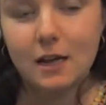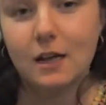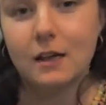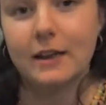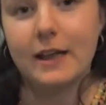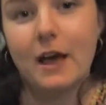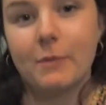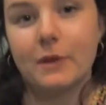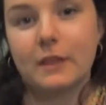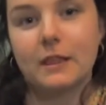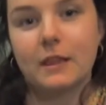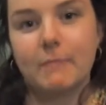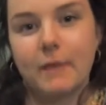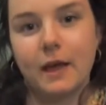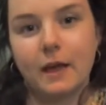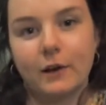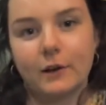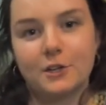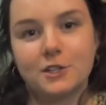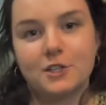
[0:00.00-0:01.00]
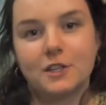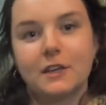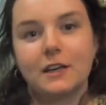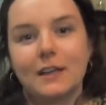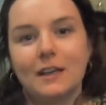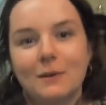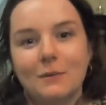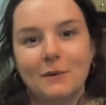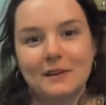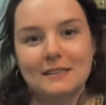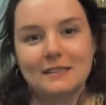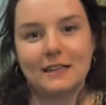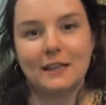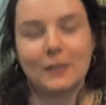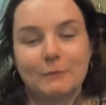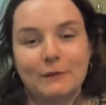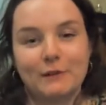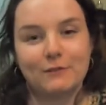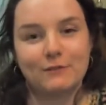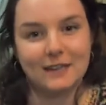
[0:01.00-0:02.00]
Now with the mango chicken, it was a
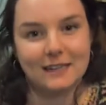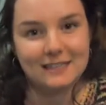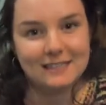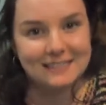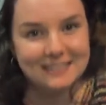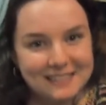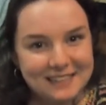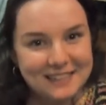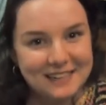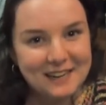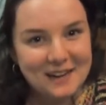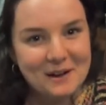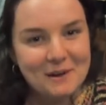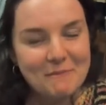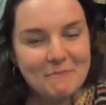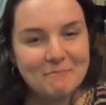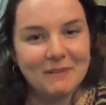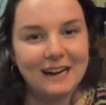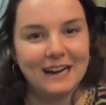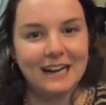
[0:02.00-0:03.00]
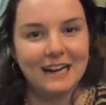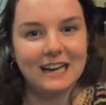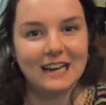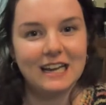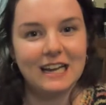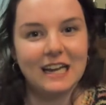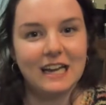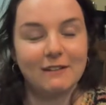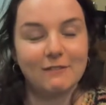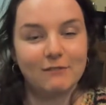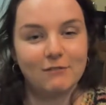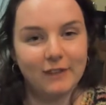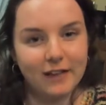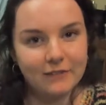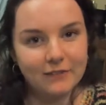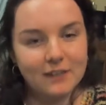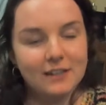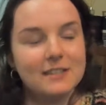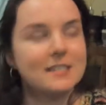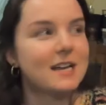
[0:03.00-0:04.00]
little bit flaccid, but in
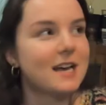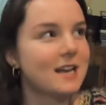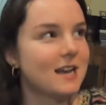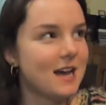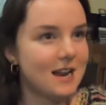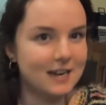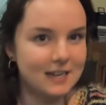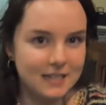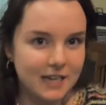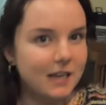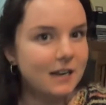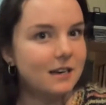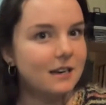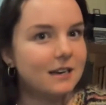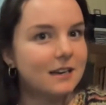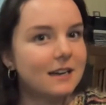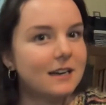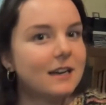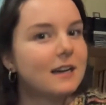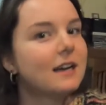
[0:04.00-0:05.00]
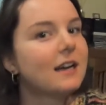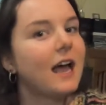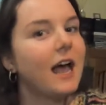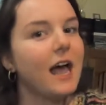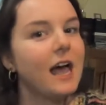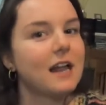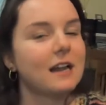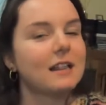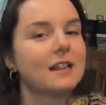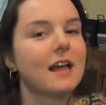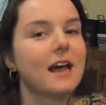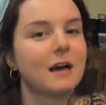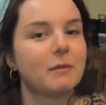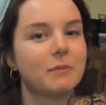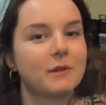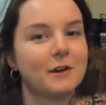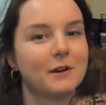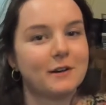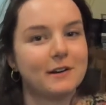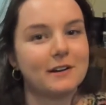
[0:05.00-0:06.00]
flavour, 10 out of 10. And in the
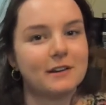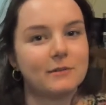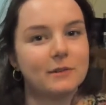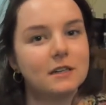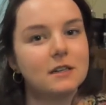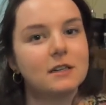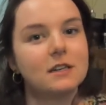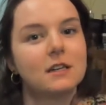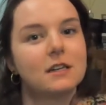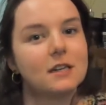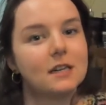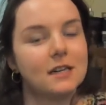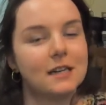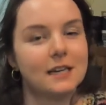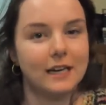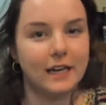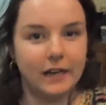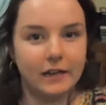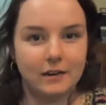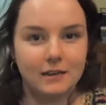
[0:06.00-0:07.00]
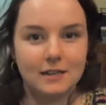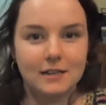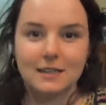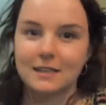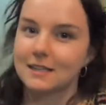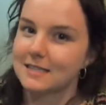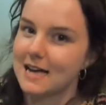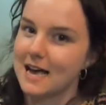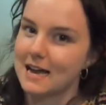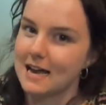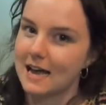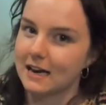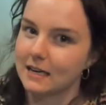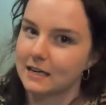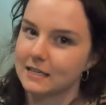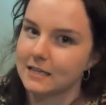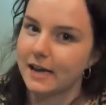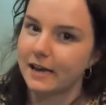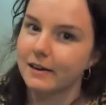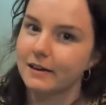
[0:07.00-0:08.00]
habanero one, again, 10 out
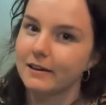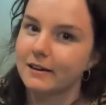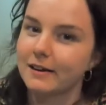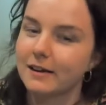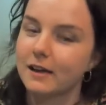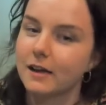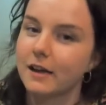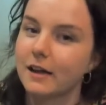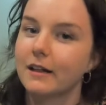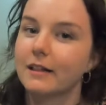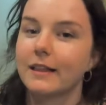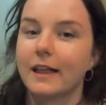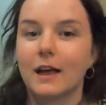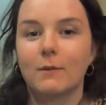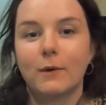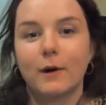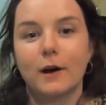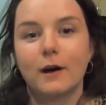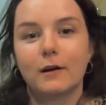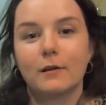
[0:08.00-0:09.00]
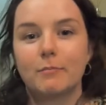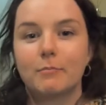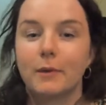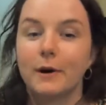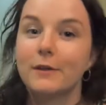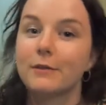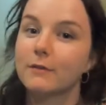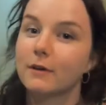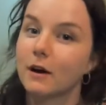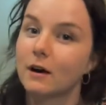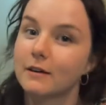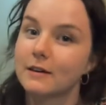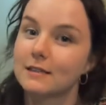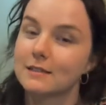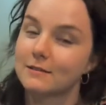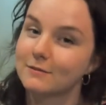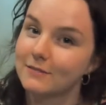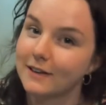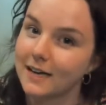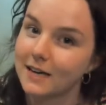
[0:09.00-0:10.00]
of 10. They were both growers
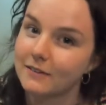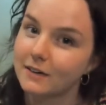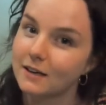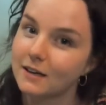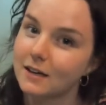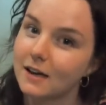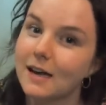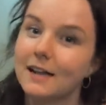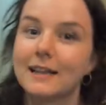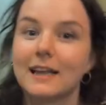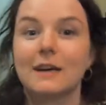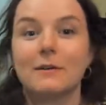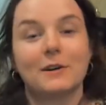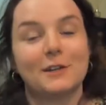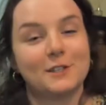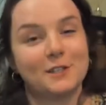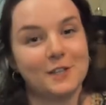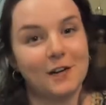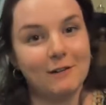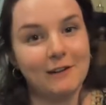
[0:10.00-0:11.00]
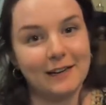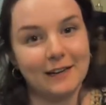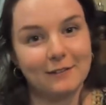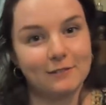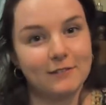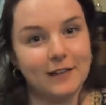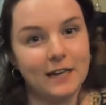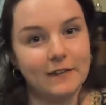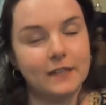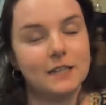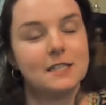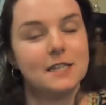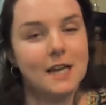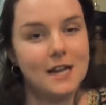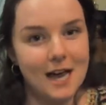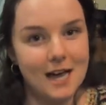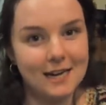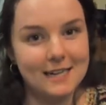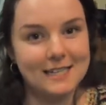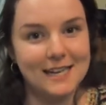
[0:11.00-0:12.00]
in flavour, and they were showing in flavour, 10
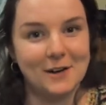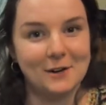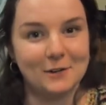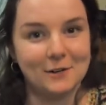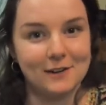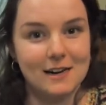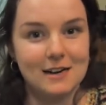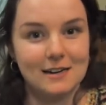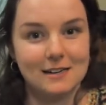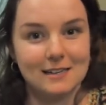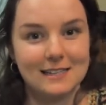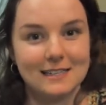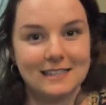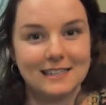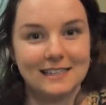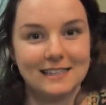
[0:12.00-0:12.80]
out of 10 all around.